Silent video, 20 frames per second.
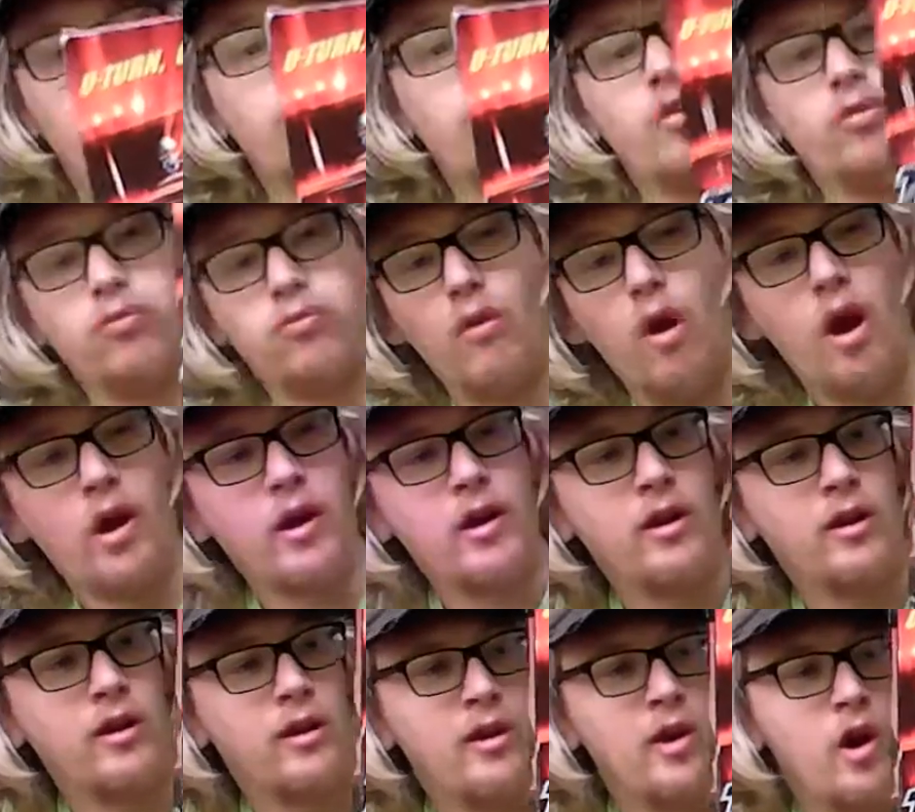
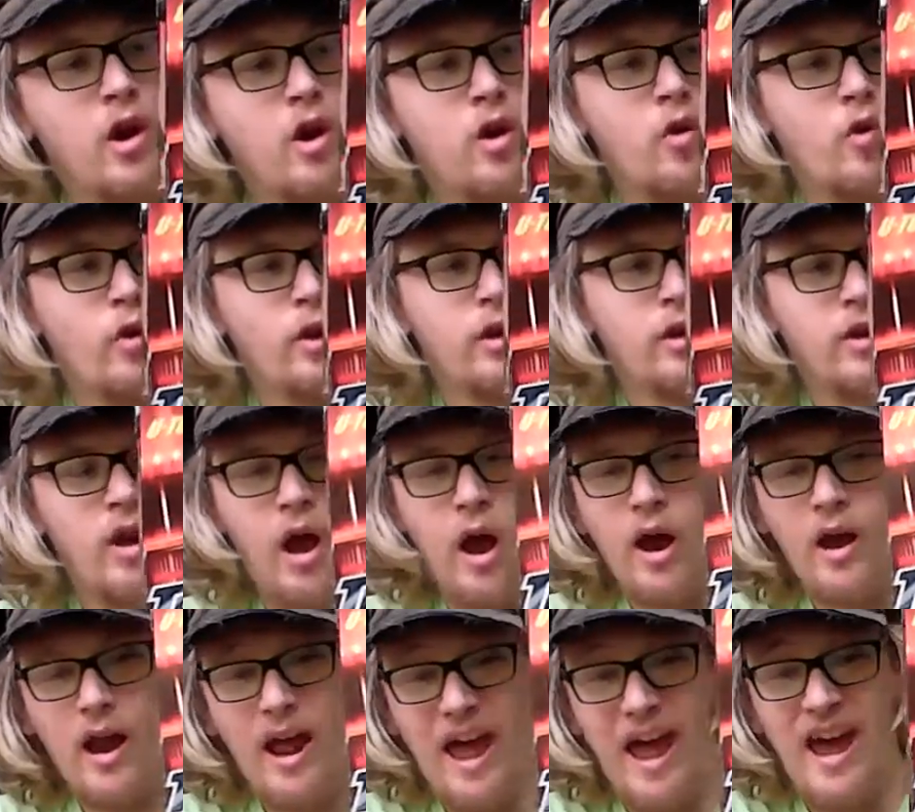Trucks, though,
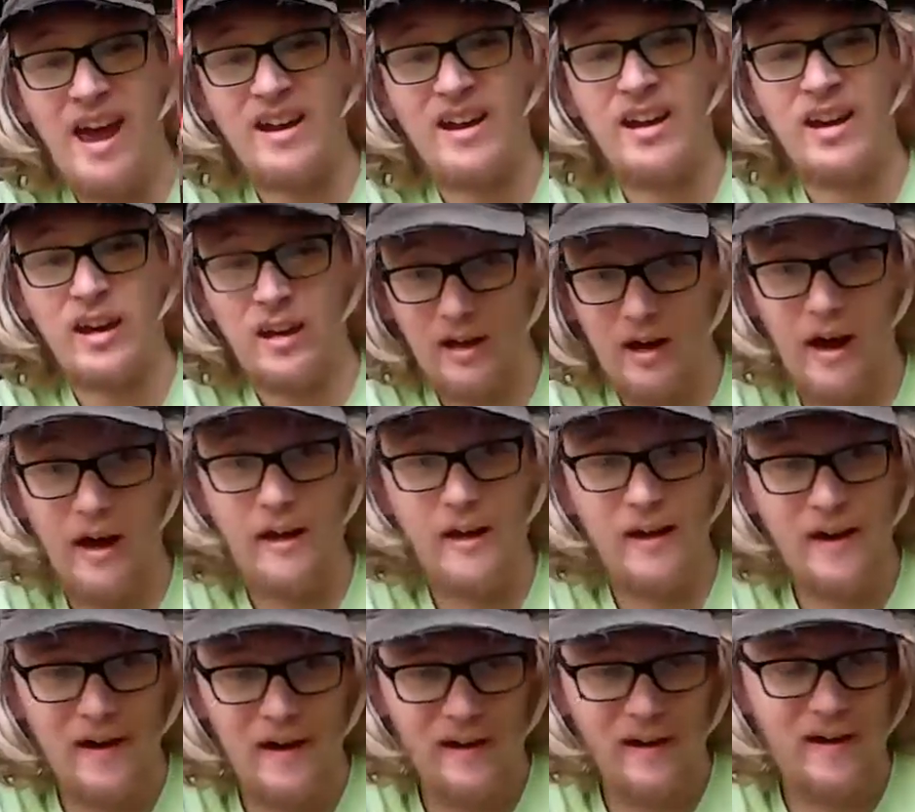not as
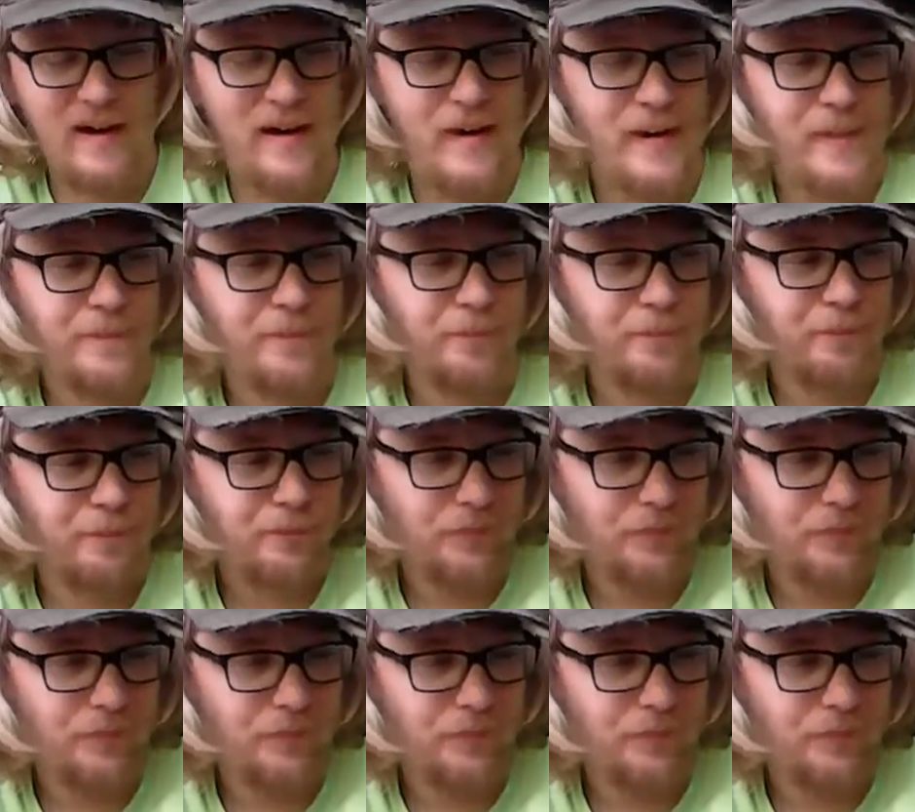exciting.